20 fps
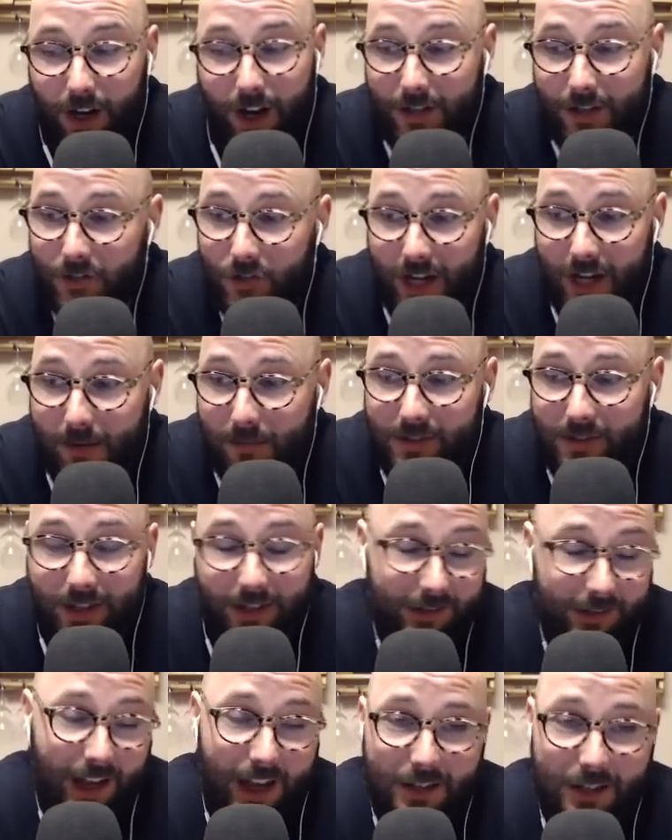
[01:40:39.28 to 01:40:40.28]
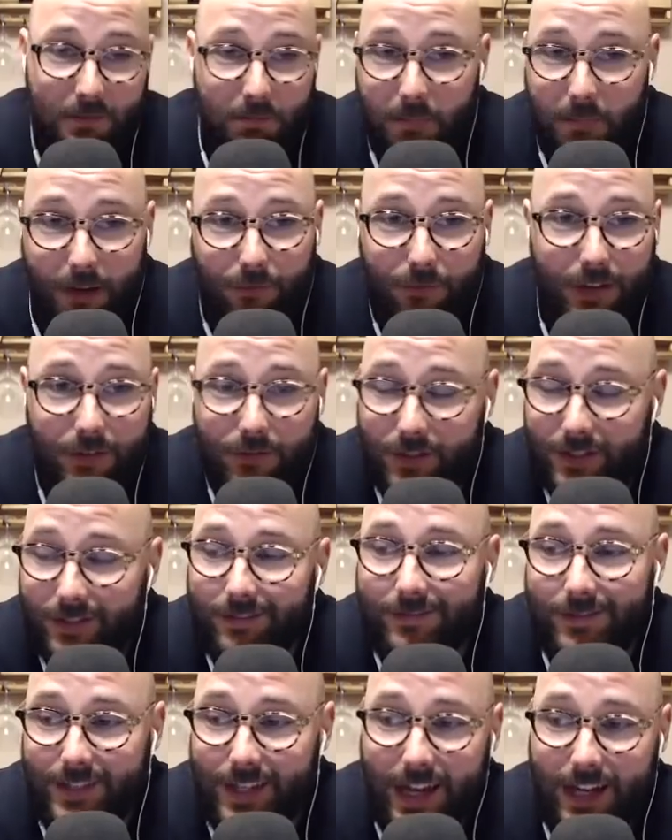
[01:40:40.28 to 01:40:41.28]
and James, that's my
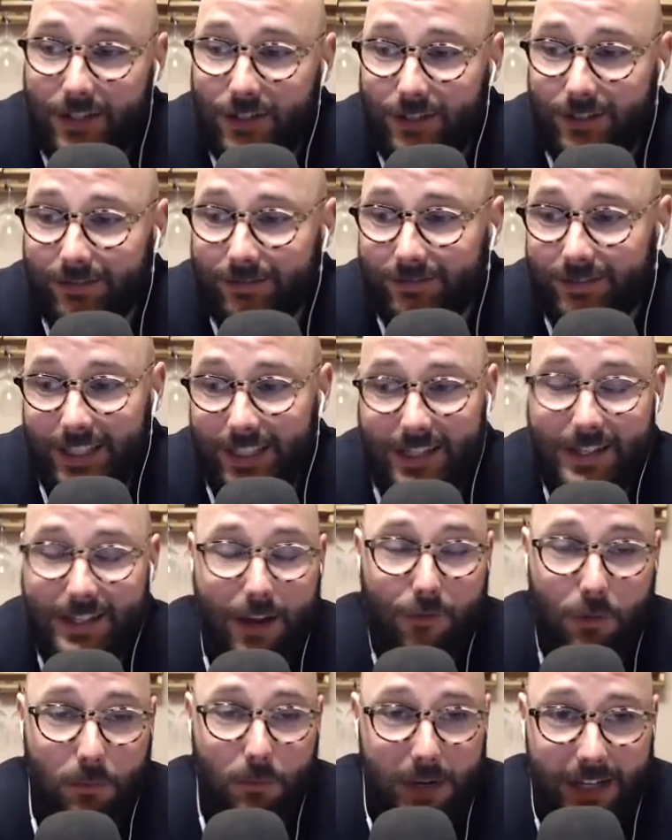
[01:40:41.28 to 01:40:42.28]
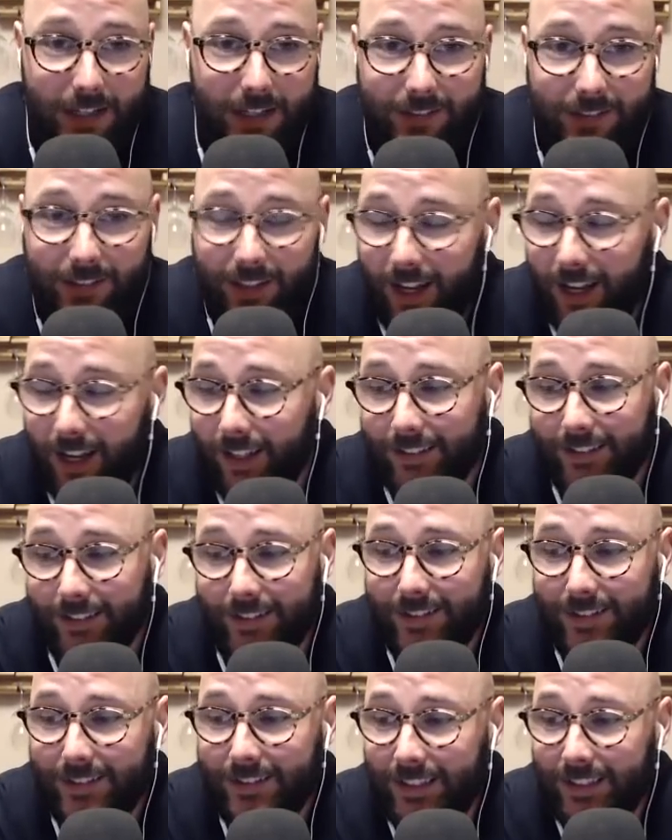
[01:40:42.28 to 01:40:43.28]
favorite section he's ever made,
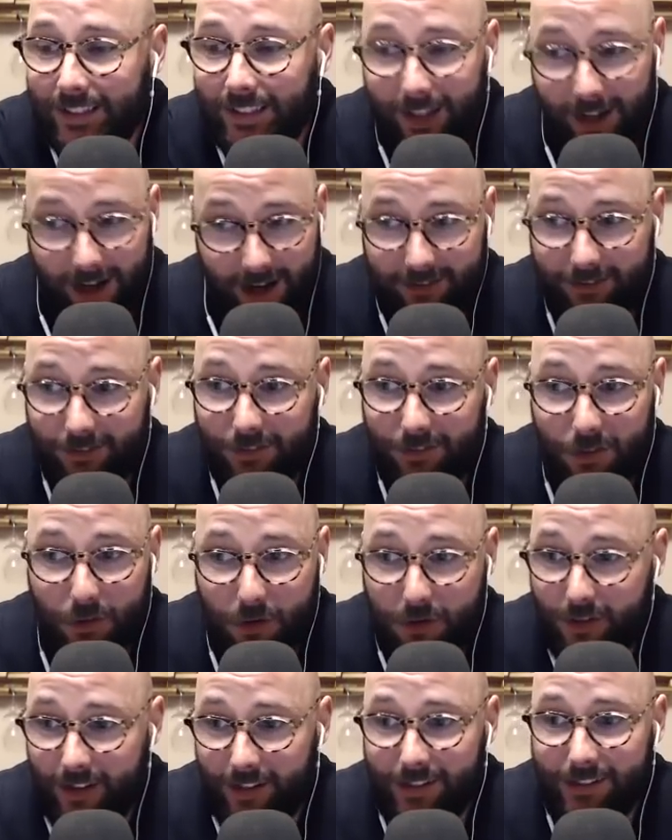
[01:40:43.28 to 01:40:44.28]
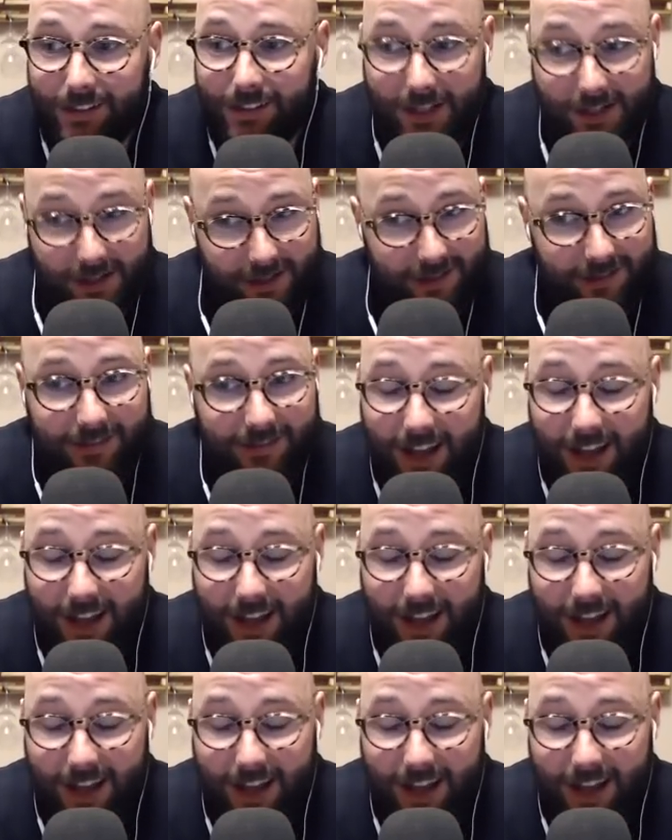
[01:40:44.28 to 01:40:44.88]
and I think it's